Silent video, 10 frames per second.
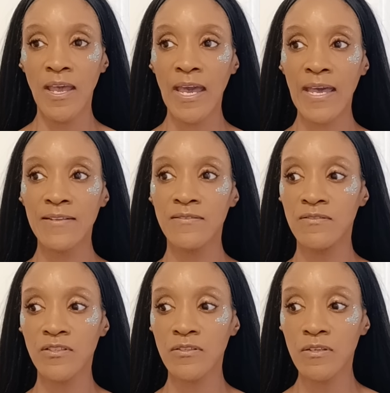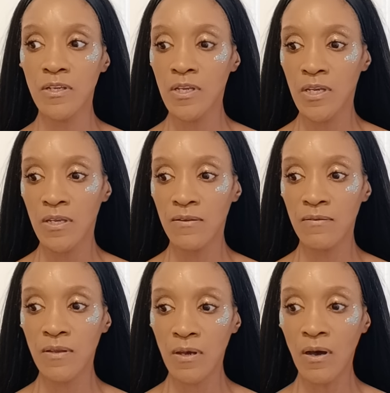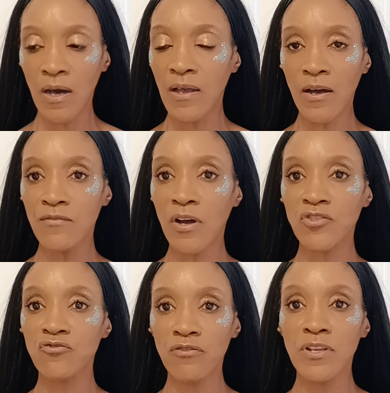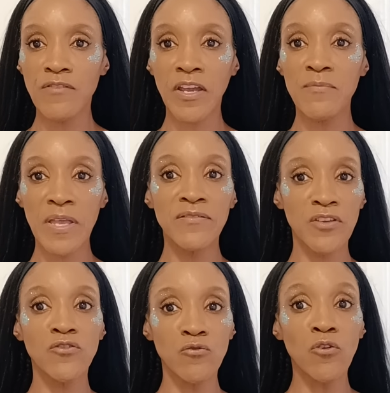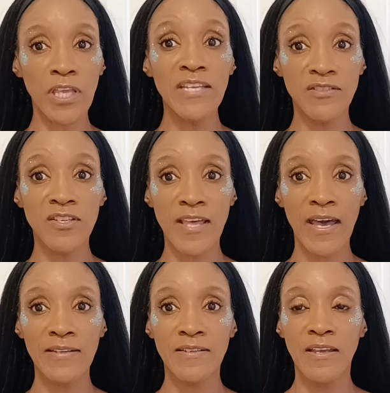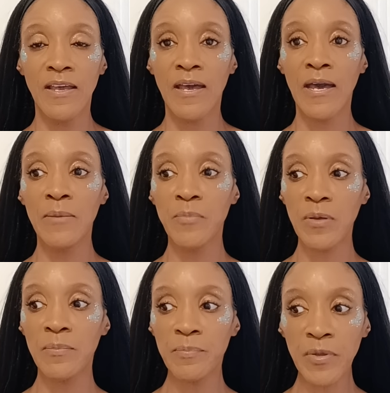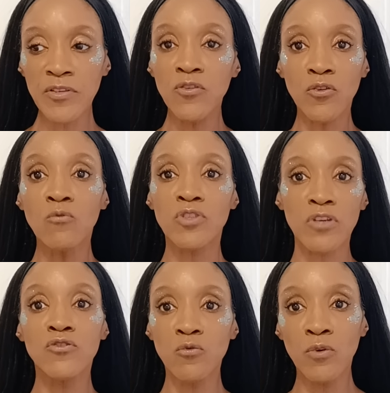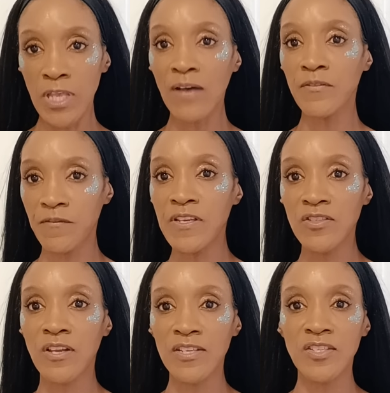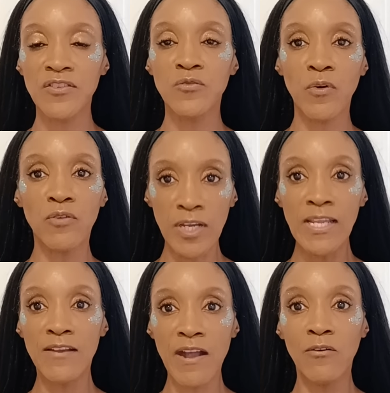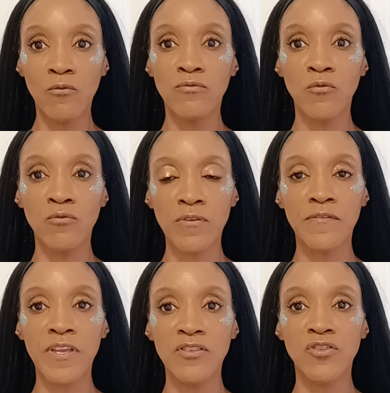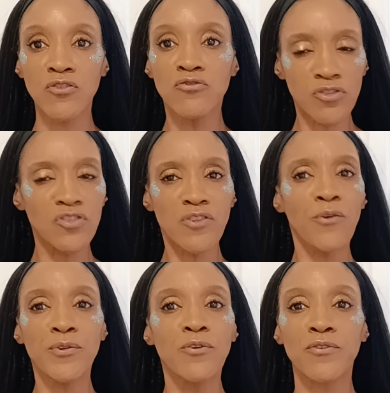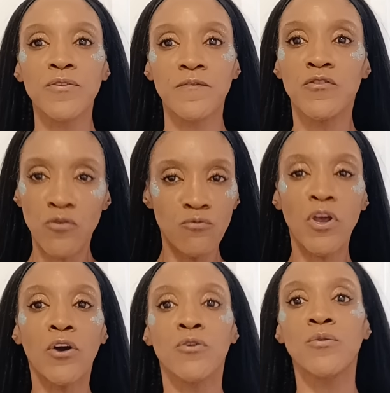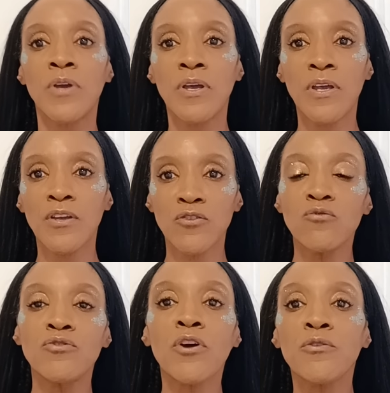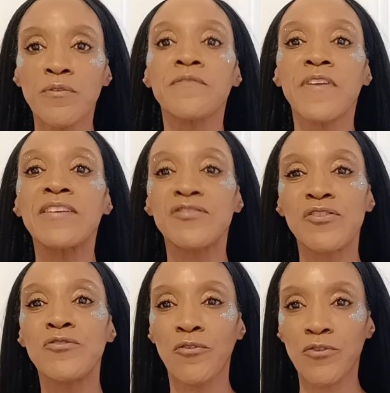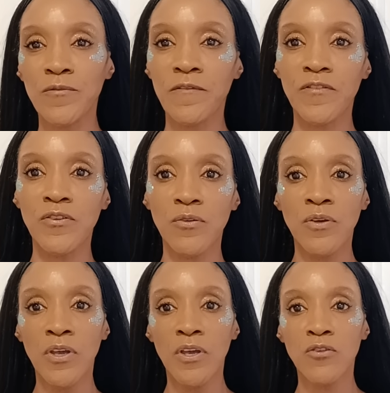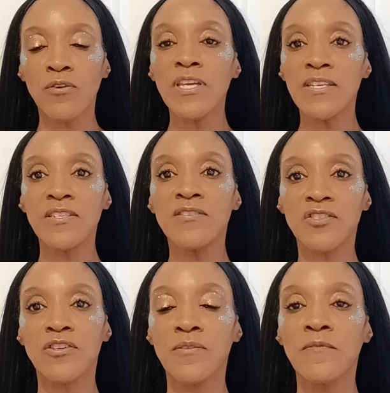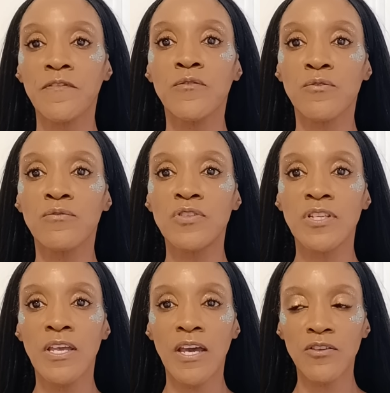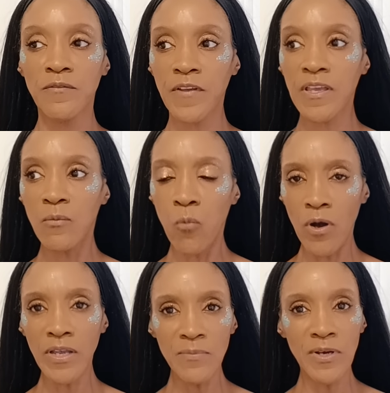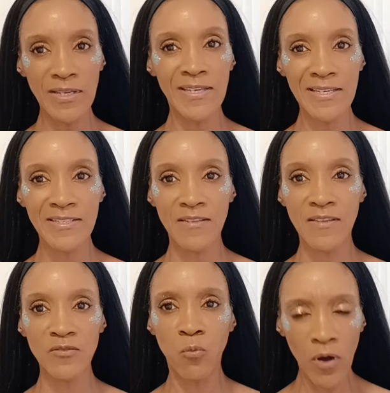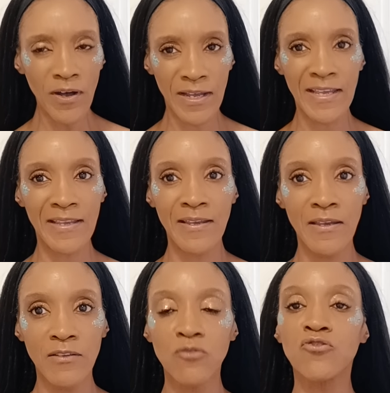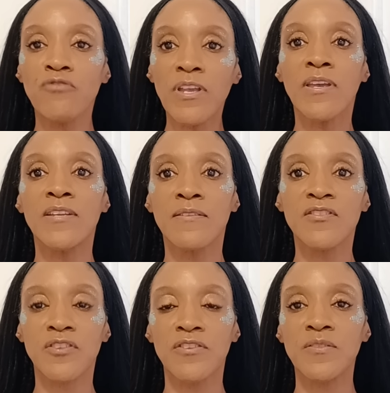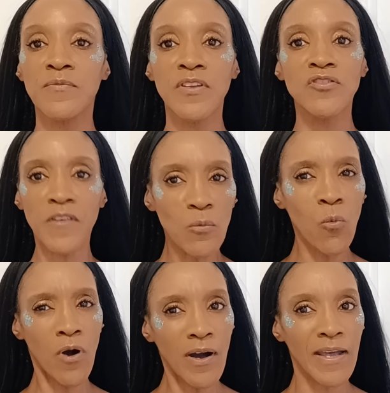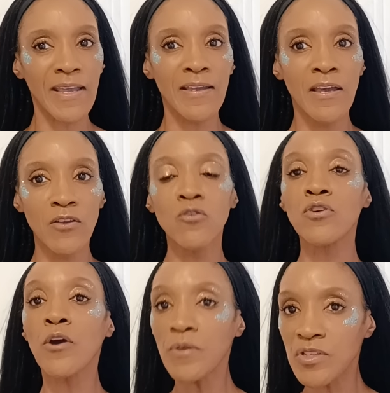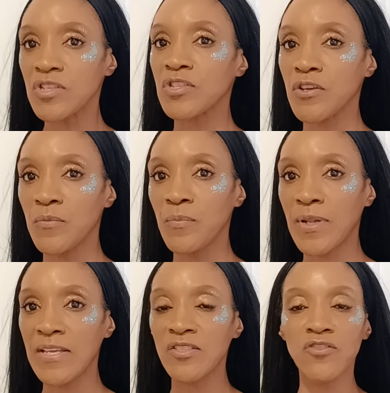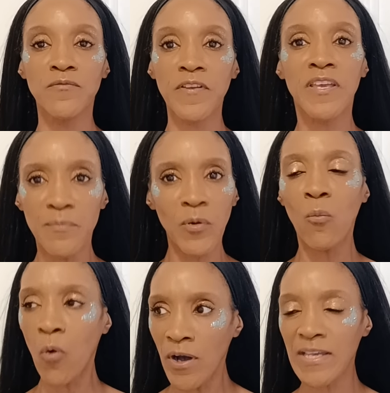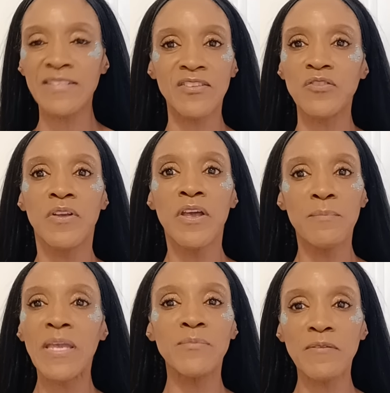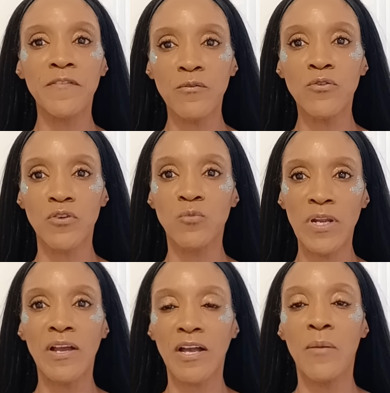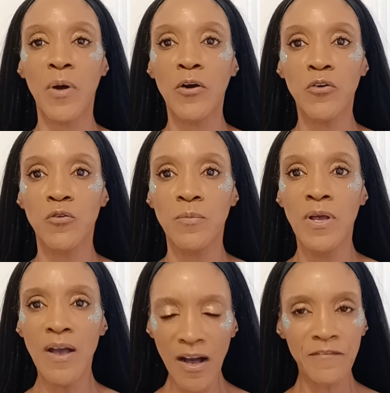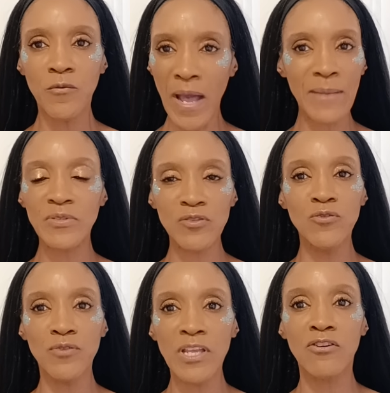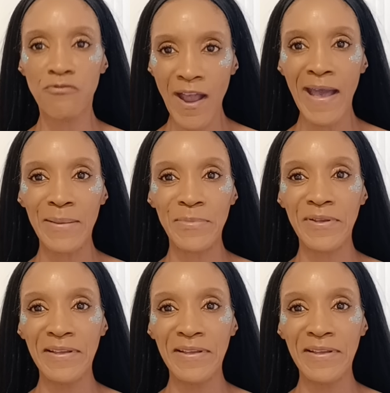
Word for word: And I strongly recommend that you look into that. But you can also do all the other things that I said as well, clear out all the things that you just know are not good for you. You know the things that are not good for you. You're eating certain foods and you're thinking, why am I eating this? Why? You're drinking certain things, you're thinking, why? You're going to certain places and you're thinking, but why? It doesn't make me feel good. When I come home, I feel absolutely crap.